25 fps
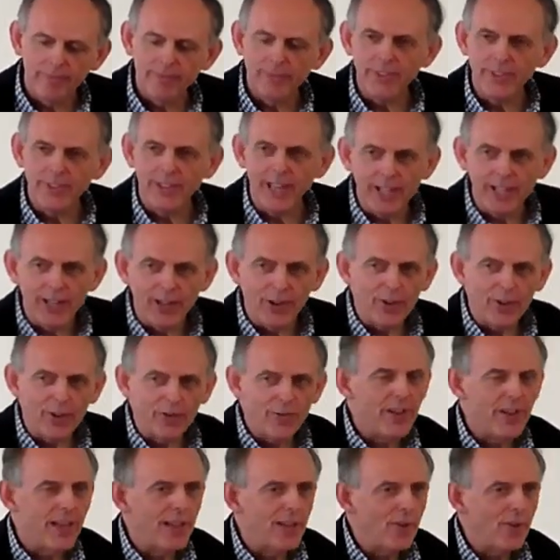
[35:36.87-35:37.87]
than our
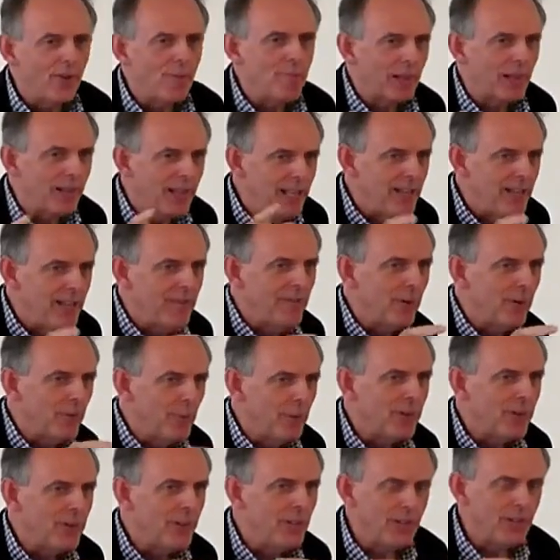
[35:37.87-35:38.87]
fellow believer
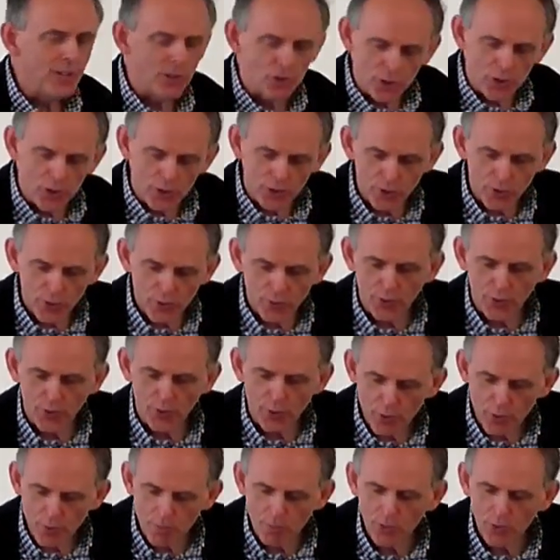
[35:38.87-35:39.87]
within the church for
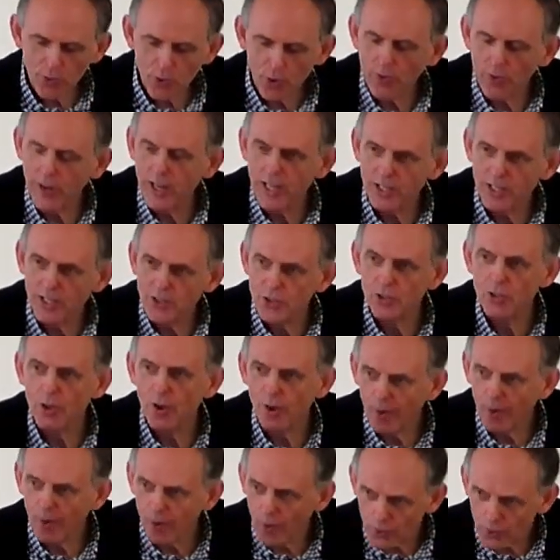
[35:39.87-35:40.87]
whom Christ
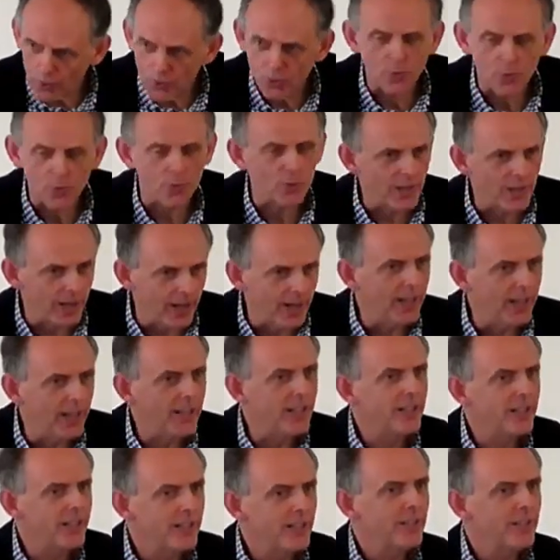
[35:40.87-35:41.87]
also
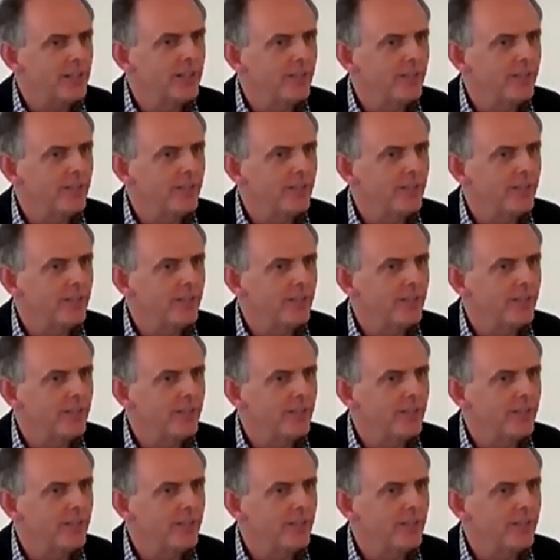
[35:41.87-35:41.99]
died.